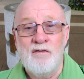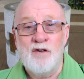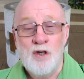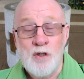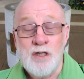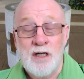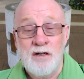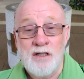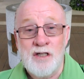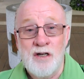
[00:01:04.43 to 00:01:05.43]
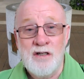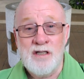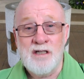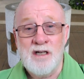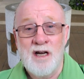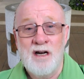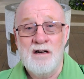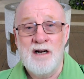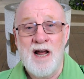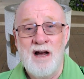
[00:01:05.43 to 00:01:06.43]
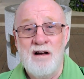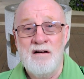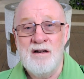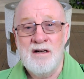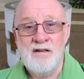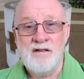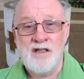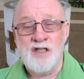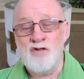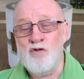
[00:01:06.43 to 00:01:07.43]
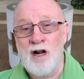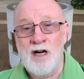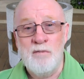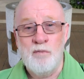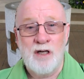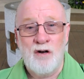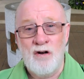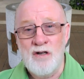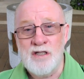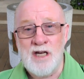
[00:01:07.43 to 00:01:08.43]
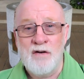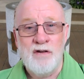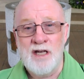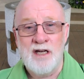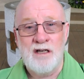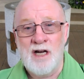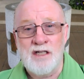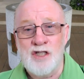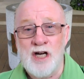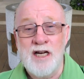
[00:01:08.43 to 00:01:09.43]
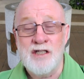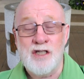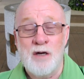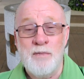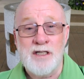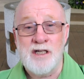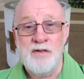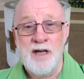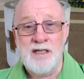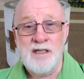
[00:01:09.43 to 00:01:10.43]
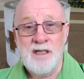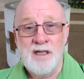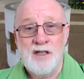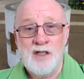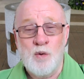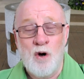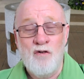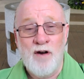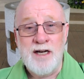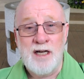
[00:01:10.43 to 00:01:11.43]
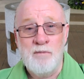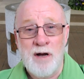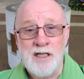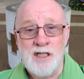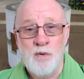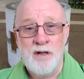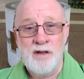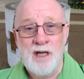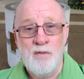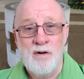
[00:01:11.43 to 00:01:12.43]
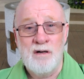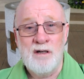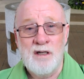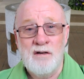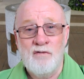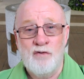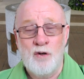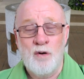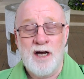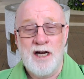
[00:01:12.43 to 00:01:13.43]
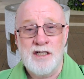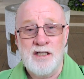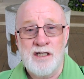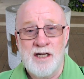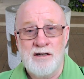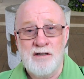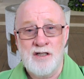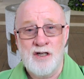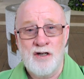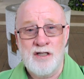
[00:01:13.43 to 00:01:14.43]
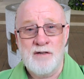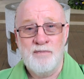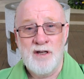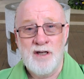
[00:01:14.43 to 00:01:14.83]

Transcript: used to go to church and now are struggling because everything changed so much in that 12, 18 months when there were few occasions to get to church.